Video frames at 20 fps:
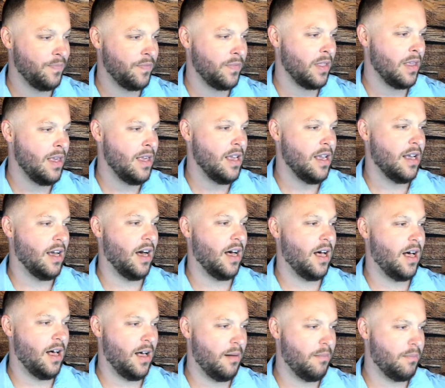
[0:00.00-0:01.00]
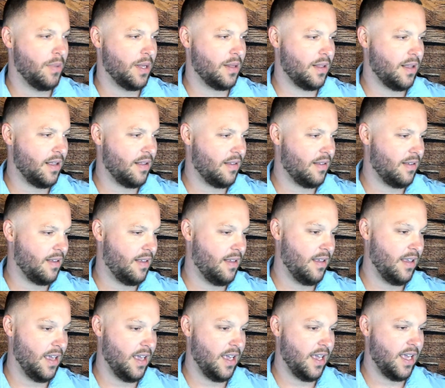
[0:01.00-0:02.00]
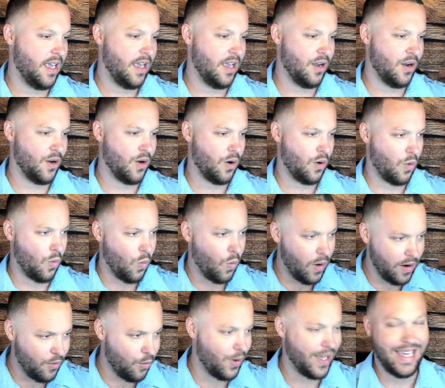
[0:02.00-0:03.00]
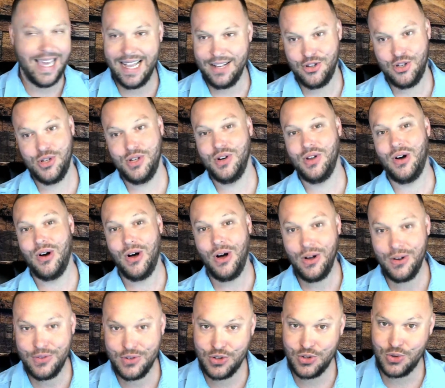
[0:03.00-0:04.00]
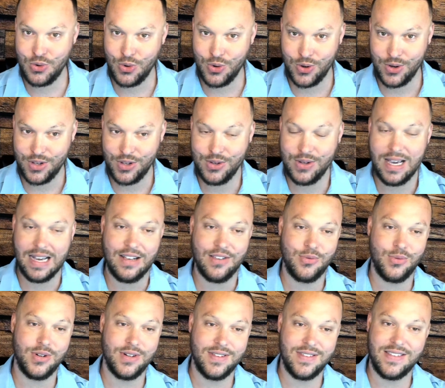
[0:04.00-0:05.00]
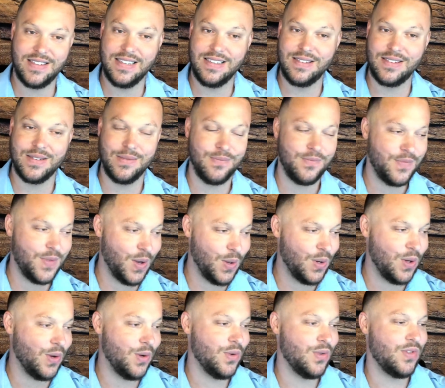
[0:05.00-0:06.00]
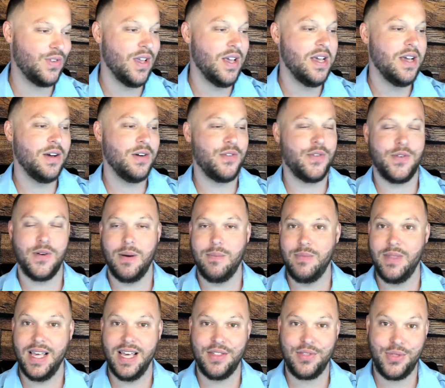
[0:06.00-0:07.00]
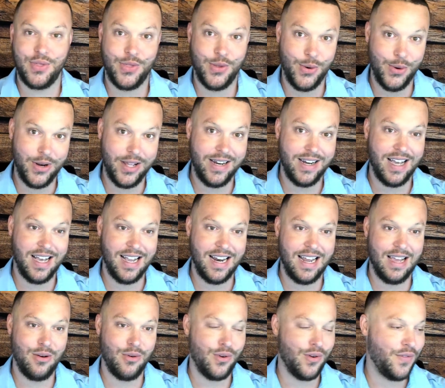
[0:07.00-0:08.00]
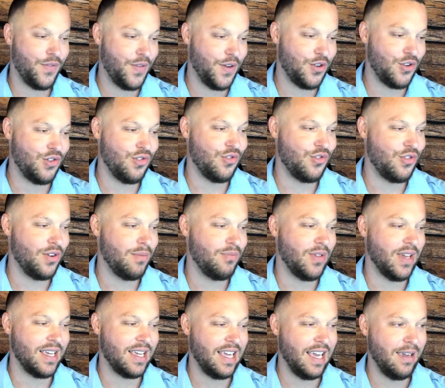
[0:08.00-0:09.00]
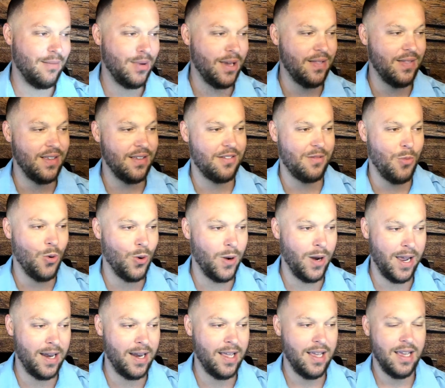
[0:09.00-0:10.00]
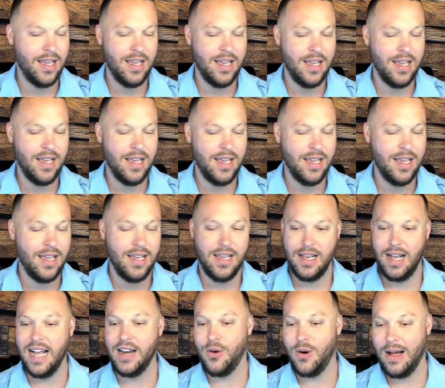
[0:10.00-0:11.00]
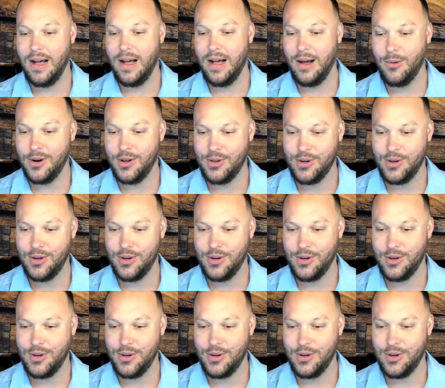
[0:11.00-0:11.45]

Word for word: Um, but let's see here. What are we catching offshore? You guys want to see some photos from that 39 hour fishing trip that came in this morning? I know I want to look through